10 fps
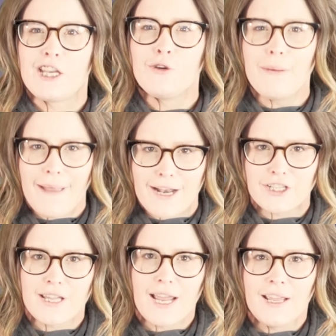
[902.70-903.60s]
Can you
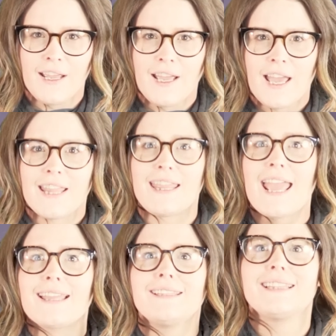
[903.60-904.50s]
imagine that?
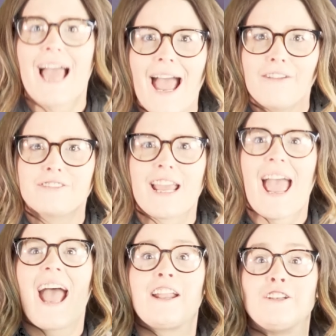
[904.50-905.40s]
They laughed
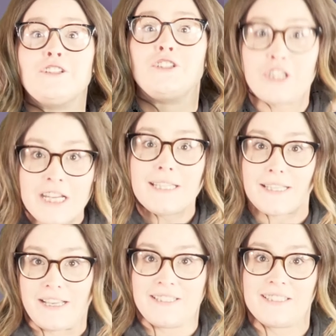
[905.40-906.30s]
at
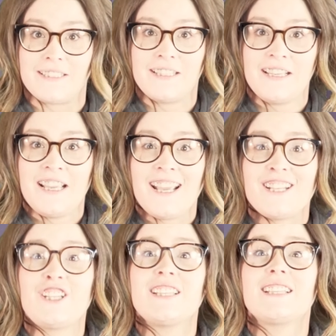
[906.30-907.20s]
Jesus.
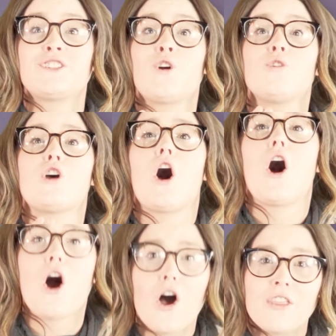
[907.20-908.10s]
Jesus told
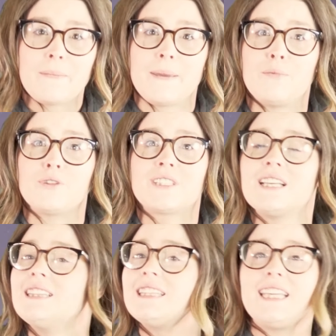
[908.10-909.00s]
all the people
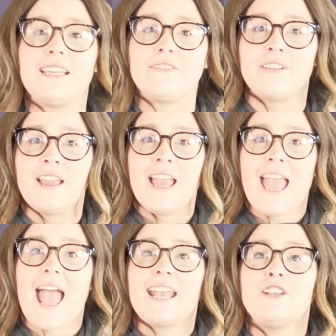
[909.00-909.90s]
to leave,
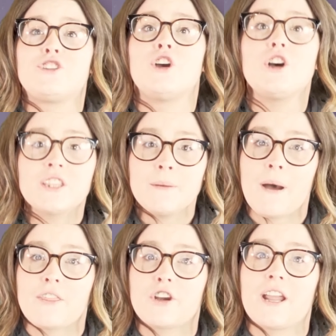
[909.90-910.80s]
and he took the
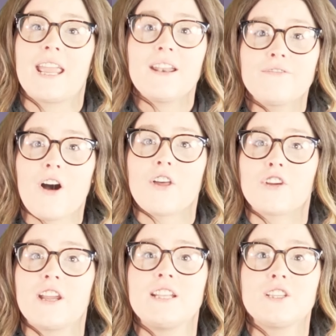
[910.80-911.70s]
mother and
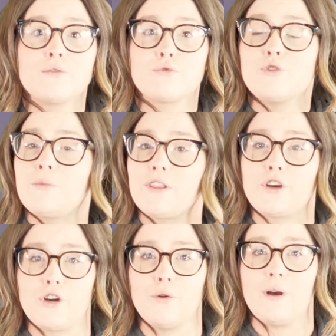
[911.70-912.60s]
father into the room where the
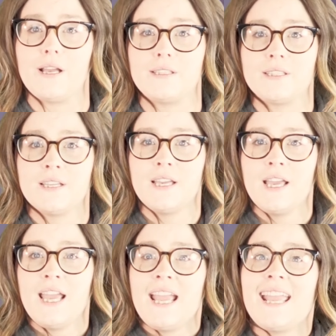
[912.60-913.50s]
girl was.
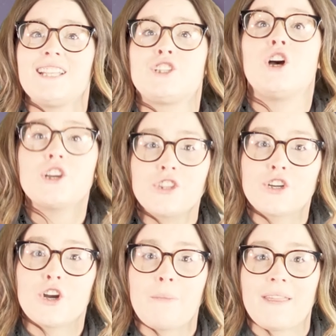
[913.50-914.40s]
He took
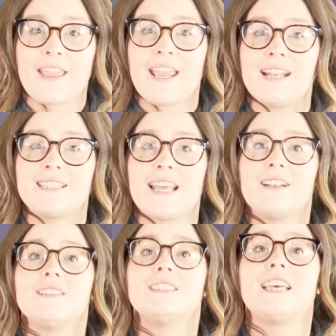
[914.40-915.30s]
the girl by the hand and
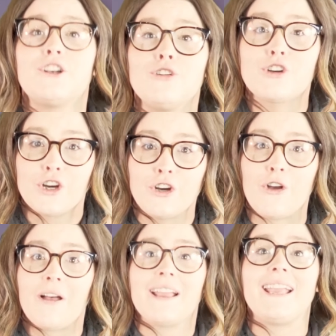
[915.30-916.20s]
said, Little
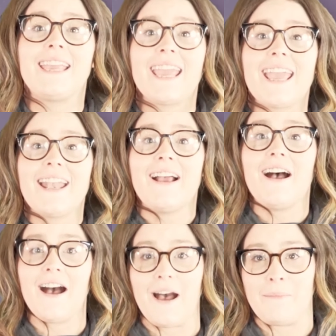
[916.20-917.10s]
girl, get
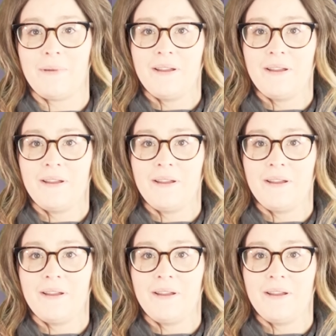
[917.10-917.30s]
up.